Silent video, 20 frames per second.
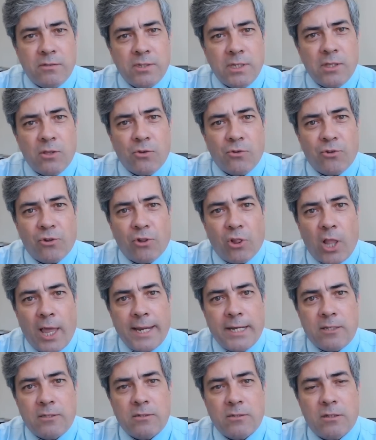and you see those
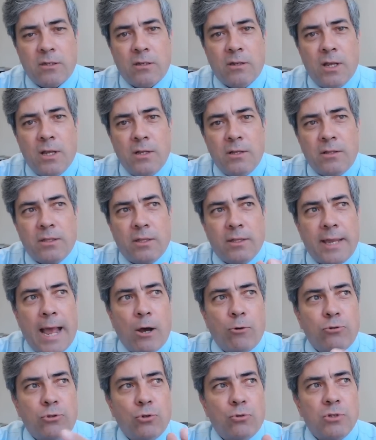lights and the,
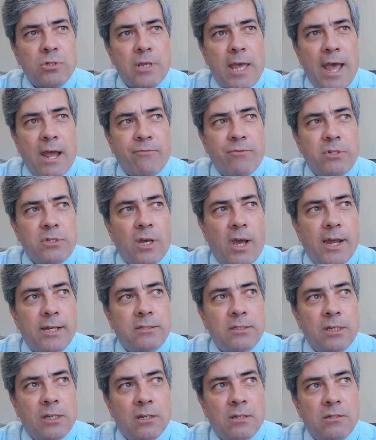the outdoors
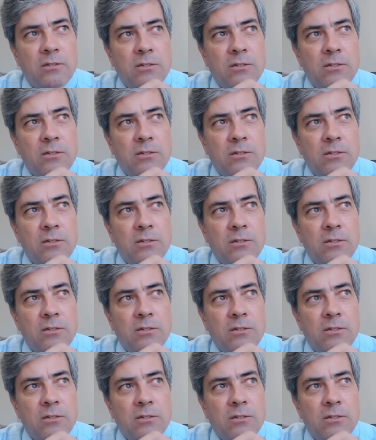advertising?